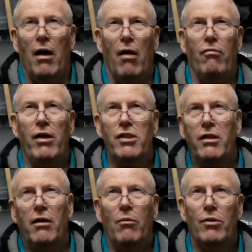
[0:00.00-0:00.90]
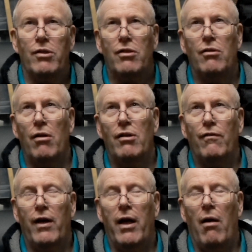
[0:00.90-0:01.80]
originally I wanted to do this
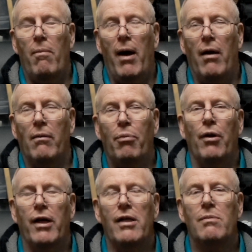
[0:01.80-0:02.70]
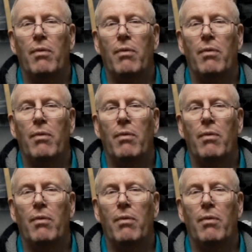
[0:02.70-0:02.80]
video about pulleys,